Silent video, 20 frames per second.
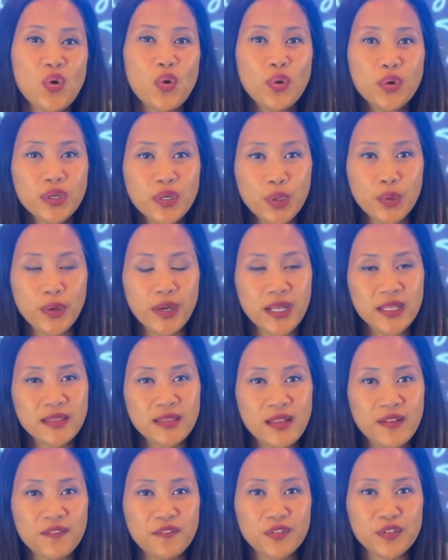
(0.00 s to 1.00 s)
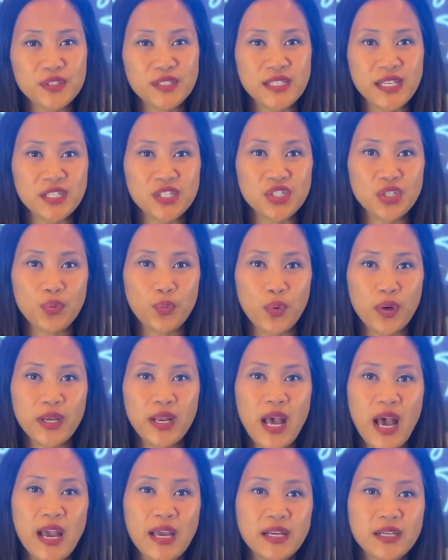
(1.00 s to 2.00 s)
or credit them for Section 1
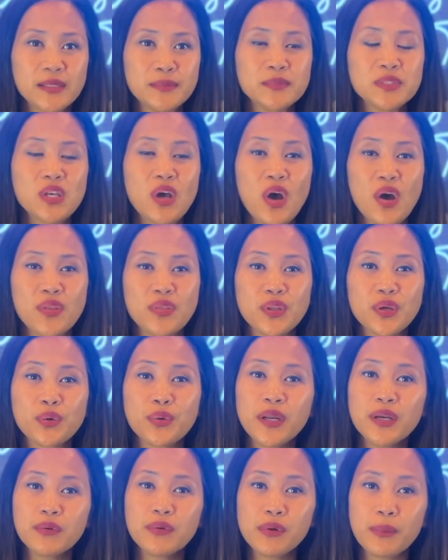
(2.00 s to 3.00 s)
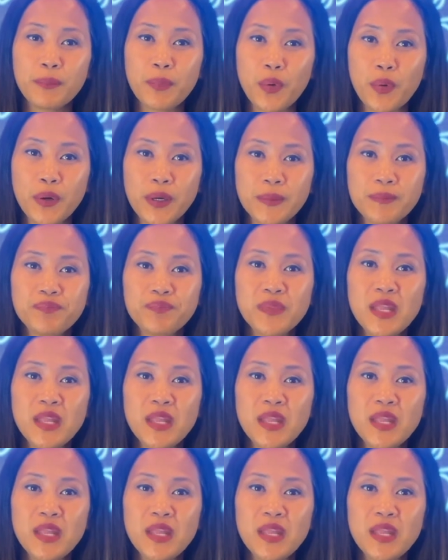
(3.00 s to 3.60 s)
items on the credit report.